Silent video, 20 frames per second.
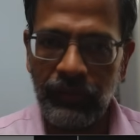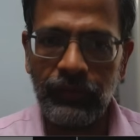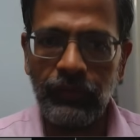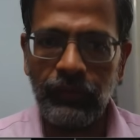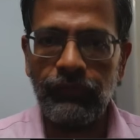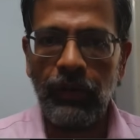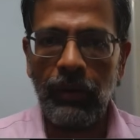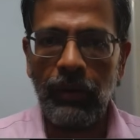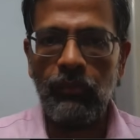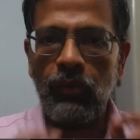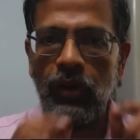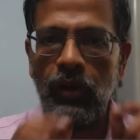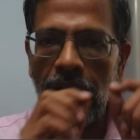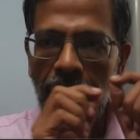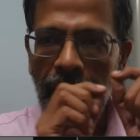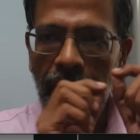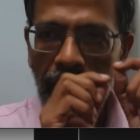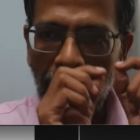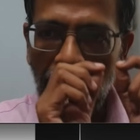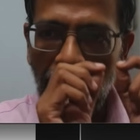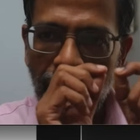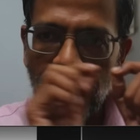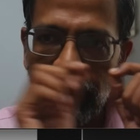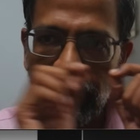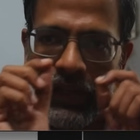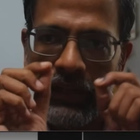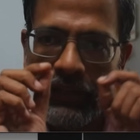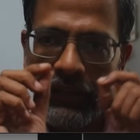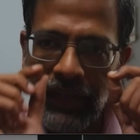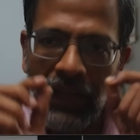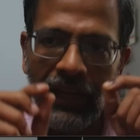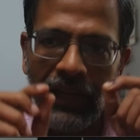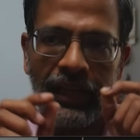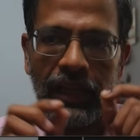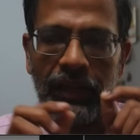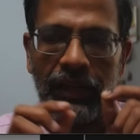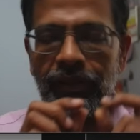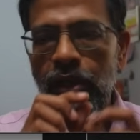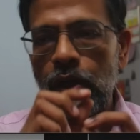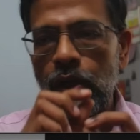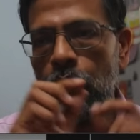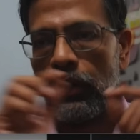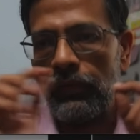So from every 10-year window